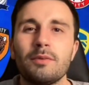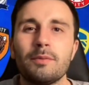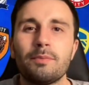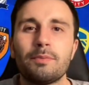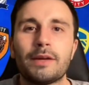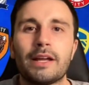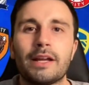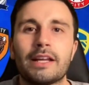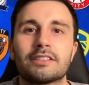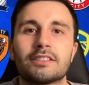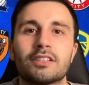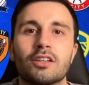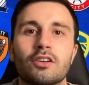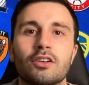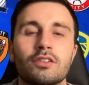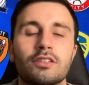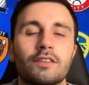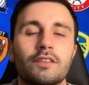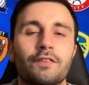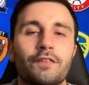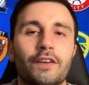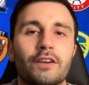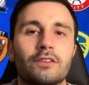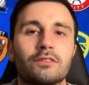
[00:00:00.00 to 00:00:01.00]
up against a
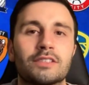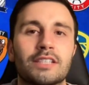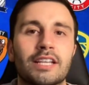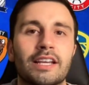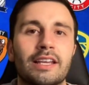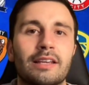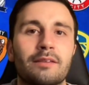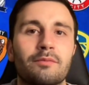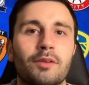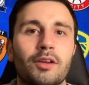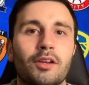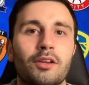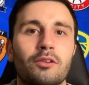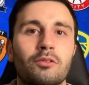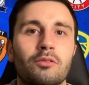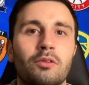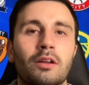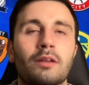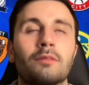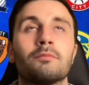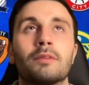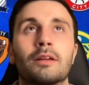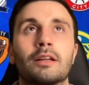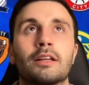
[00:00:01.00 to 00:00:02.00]
Huddersfield team
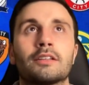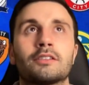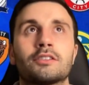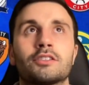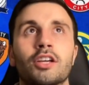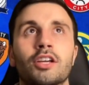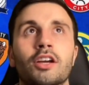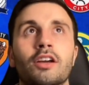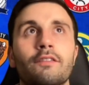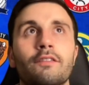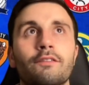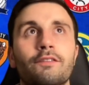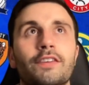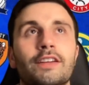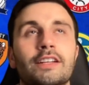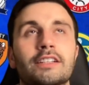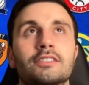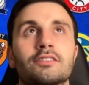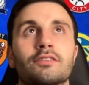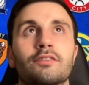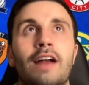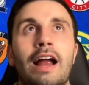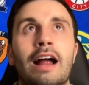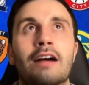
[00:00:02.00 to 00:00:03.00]
who turned
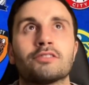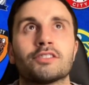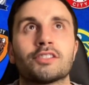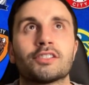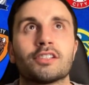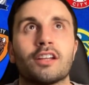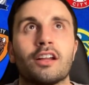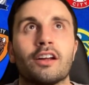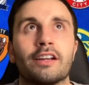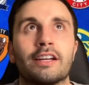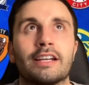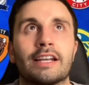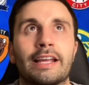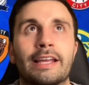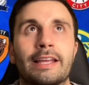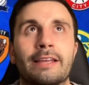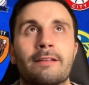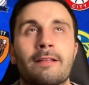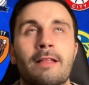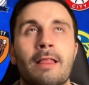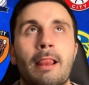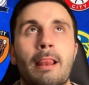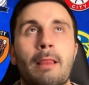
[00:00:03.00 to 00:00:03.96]
things around slightly.